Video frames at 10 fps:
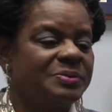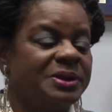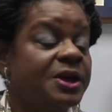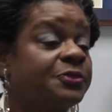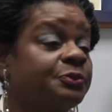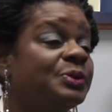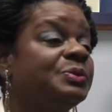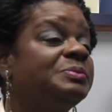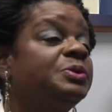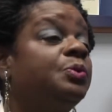women. 3
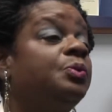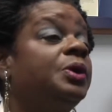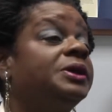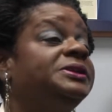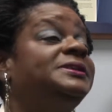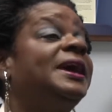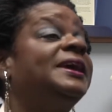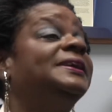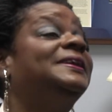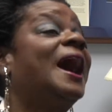women a
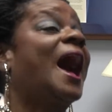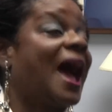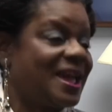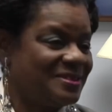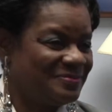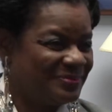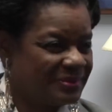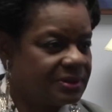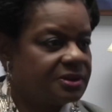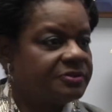day die
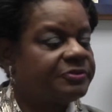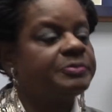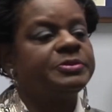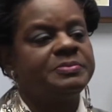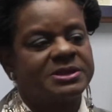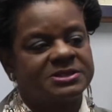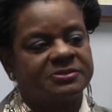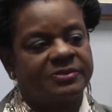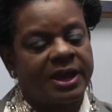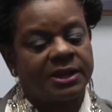from
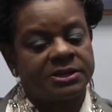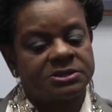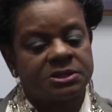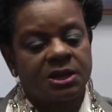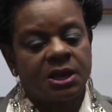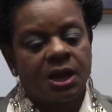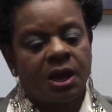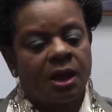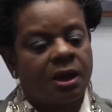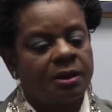domestic violence.
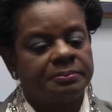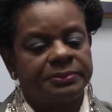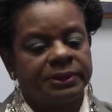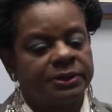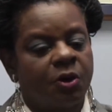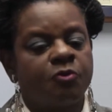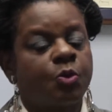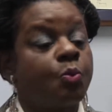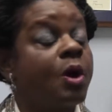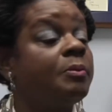An
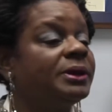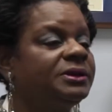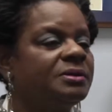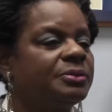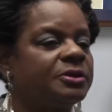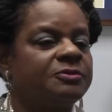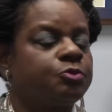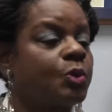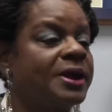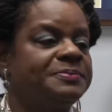overwhelming number
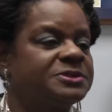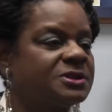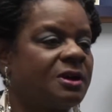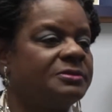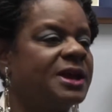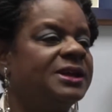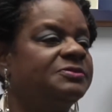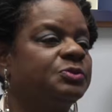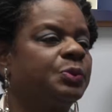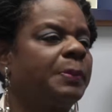of rapes are not
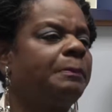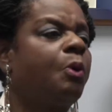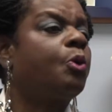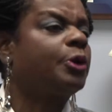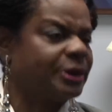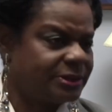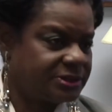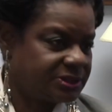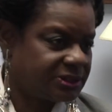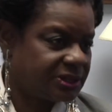even reported